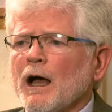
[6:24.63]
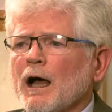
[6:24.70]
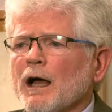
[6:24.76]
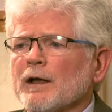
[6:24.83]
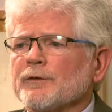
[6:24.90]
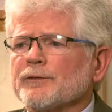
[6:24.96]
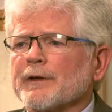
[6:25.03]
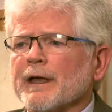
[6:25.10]

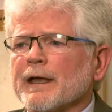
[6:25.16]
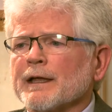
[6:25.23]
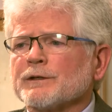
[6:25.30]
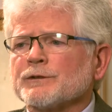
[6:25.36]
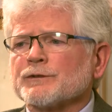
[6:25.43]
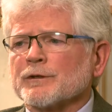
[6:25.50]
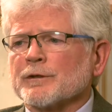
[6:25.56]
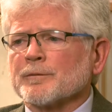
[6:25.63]
I've
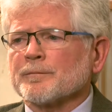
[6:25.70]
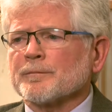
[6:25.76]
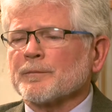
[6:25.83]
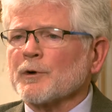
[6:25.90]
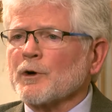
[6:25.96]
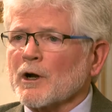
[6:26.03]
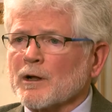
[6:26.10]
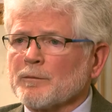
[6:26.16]
had some
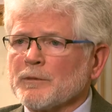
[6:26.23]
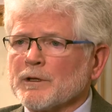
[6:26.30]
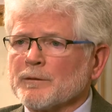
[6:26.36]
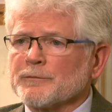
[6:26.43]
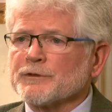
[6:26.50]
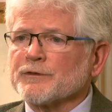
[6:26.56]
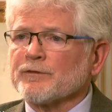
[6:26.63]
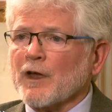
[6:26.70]

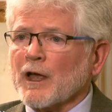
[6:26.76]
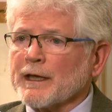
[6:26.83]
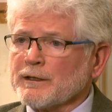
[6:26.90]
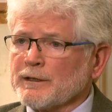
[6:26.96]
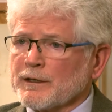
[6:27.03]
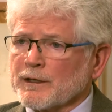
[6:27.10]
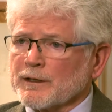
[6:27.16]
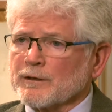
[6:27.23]
problems
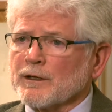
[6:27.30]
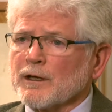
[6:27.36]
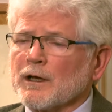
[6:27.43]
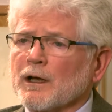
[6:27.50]
finding